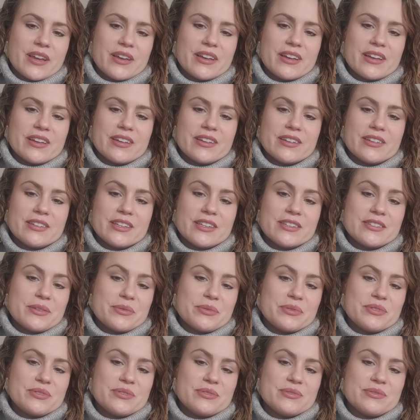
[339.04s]
I guess I
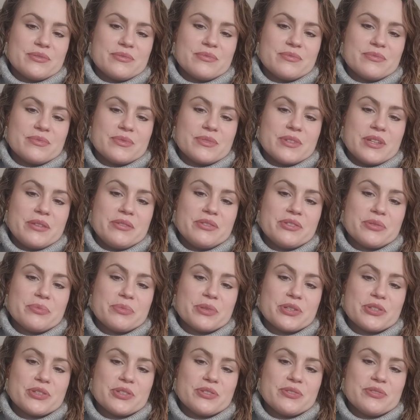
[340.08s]
was in so
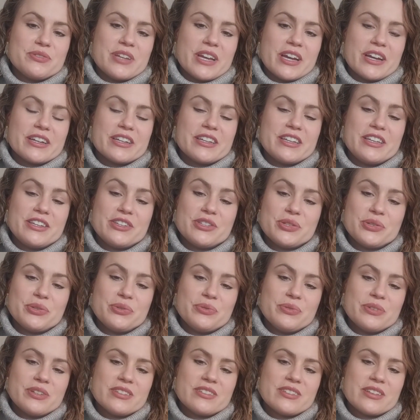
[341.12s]
much agony
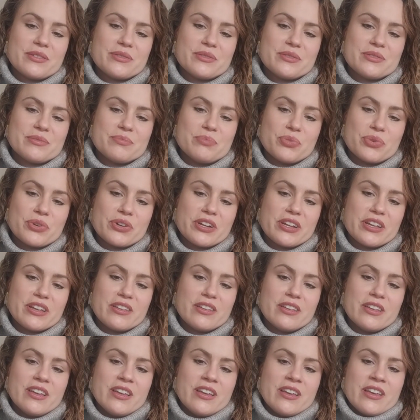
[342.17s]
too, because I was
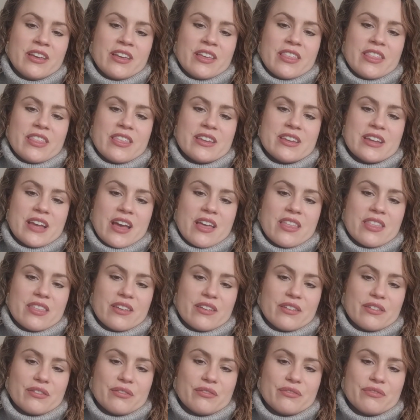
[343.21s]
mourning the death
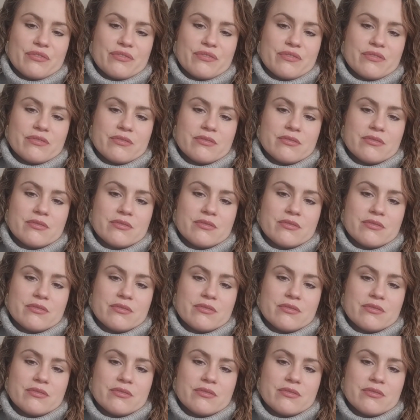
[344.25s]
of